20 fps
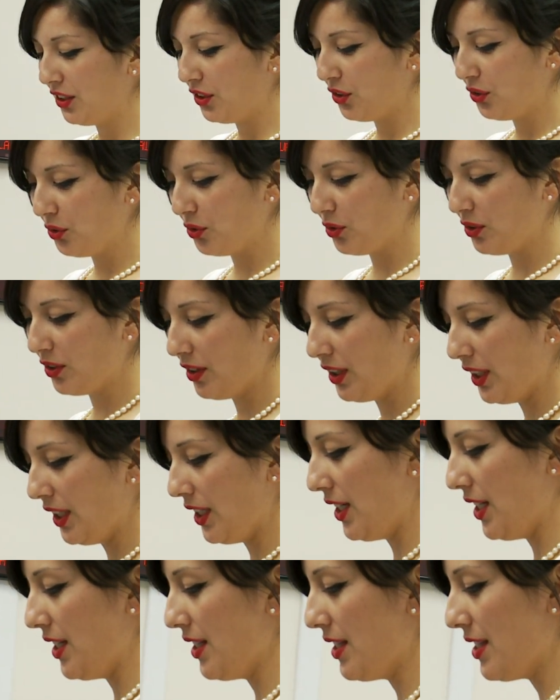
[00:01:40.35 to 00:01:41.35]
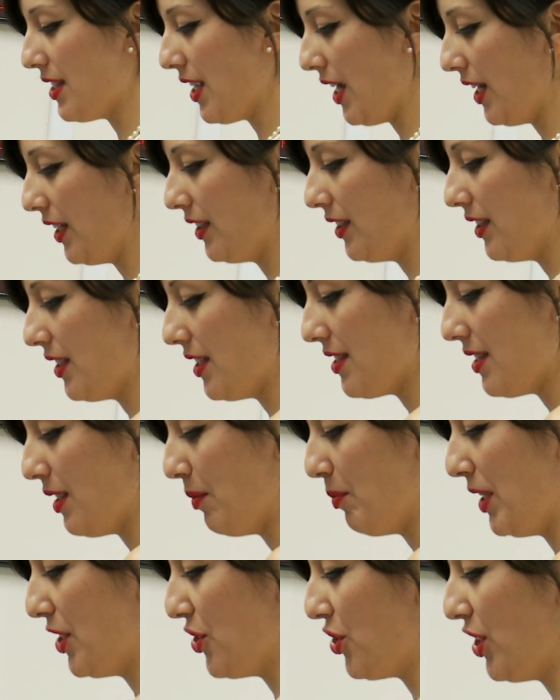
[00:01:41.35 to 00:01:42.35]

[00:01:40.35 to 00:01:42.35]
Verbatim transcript: you go ahead and sign this limit